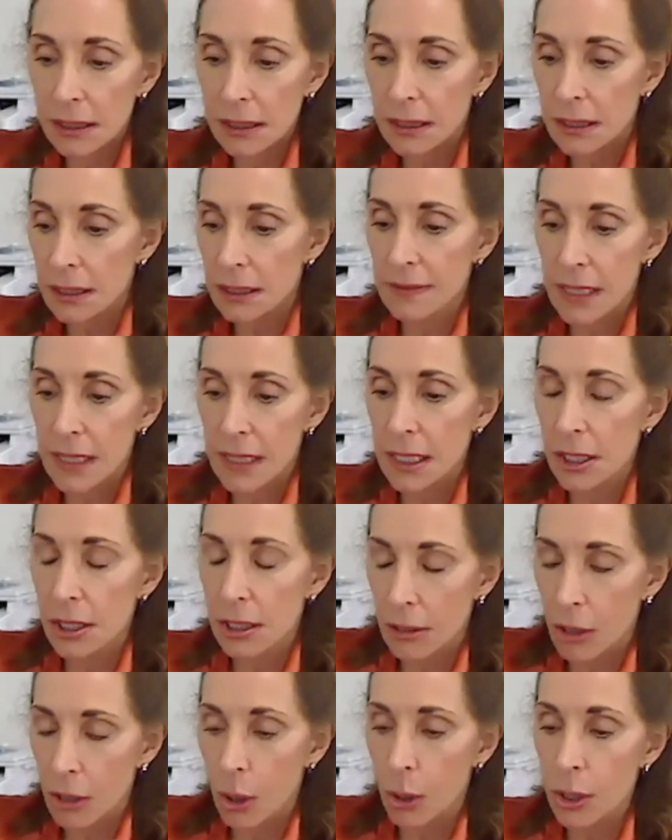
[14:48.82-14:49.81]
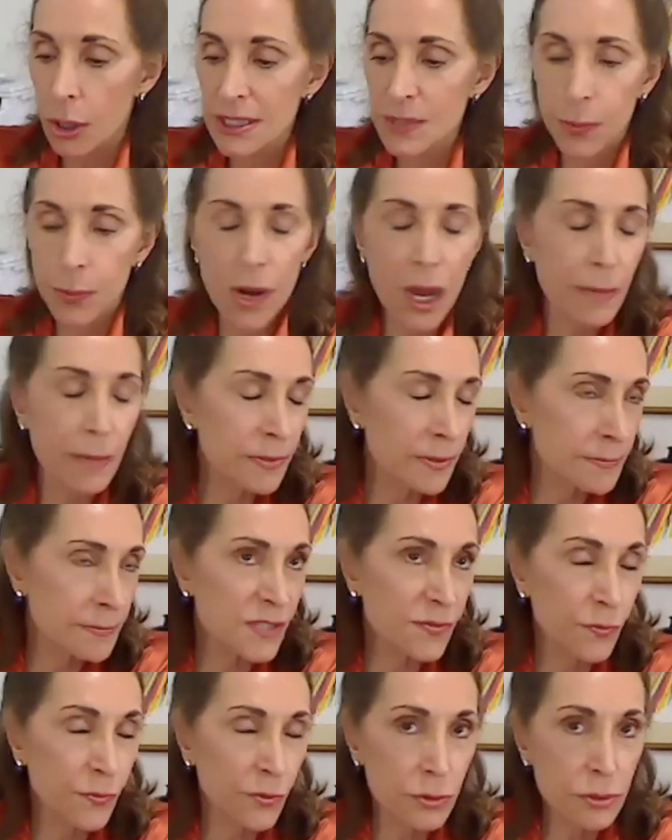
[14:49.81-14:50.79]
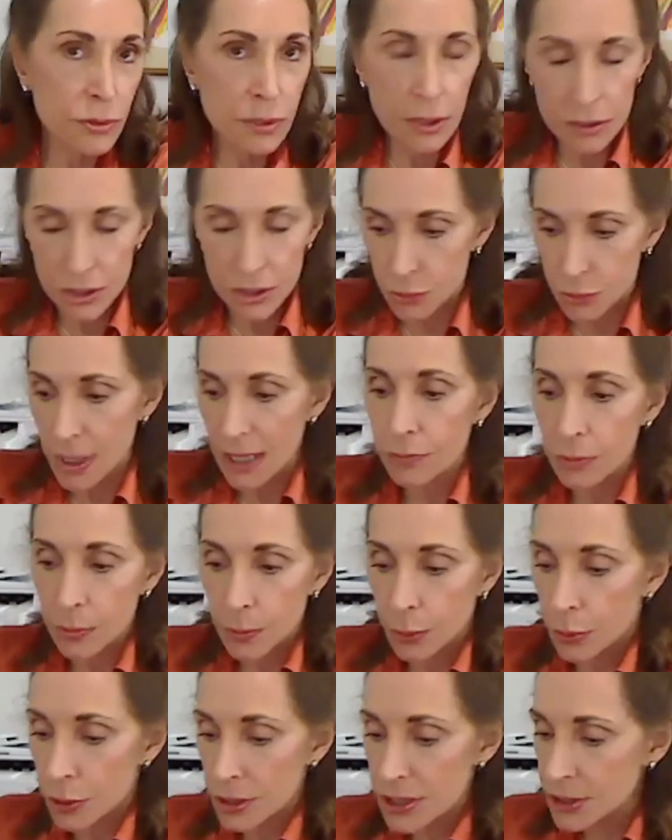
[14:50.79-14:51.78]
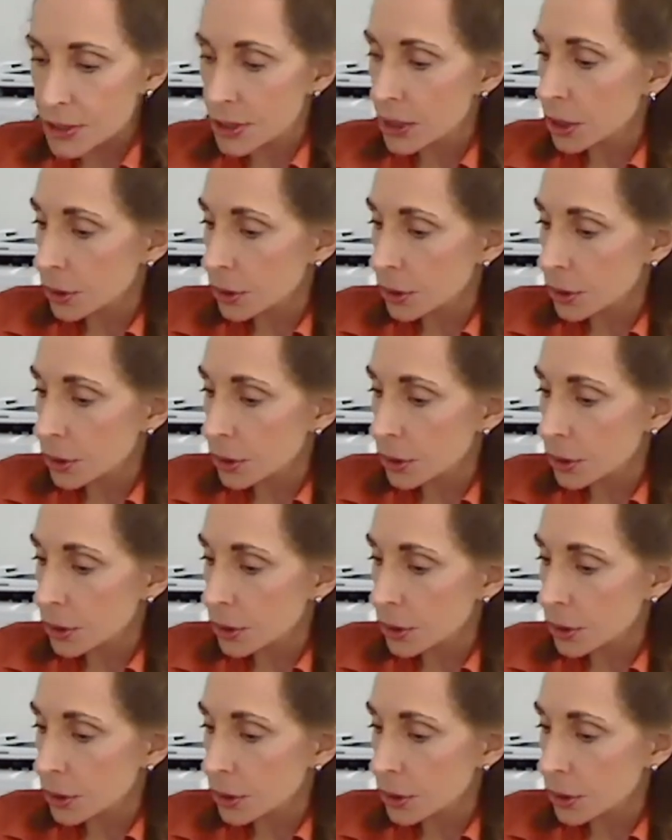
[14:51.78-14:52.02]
they cause problems for direct reports